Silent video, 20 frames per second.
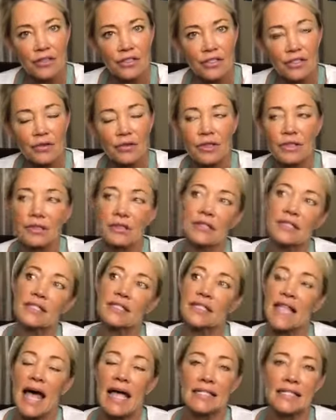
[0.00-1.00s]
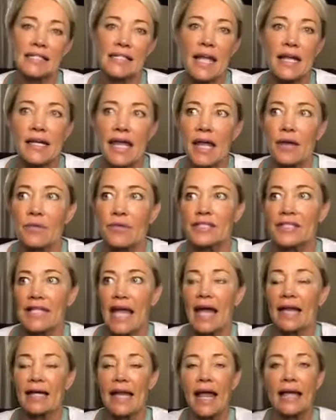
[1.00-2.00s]
So this last Sunday, we
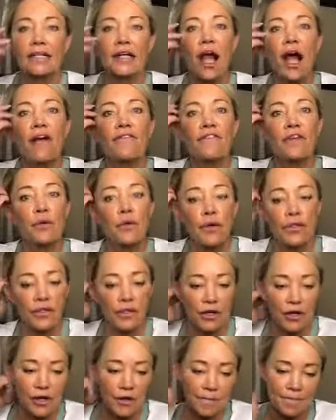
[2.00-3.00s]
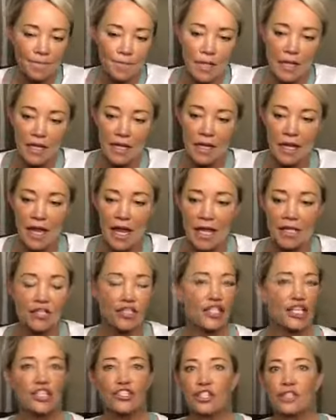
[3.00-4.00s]
sat and had coffee with her, and
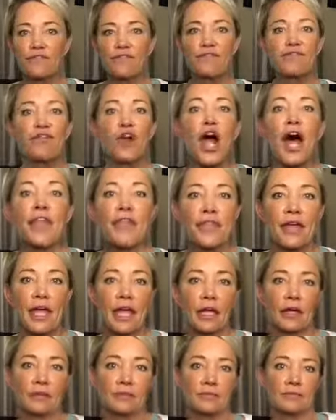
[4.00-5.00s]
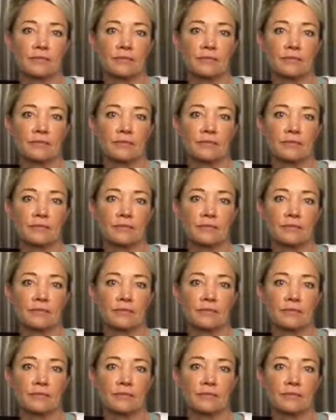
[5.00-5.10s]
she's just frothing.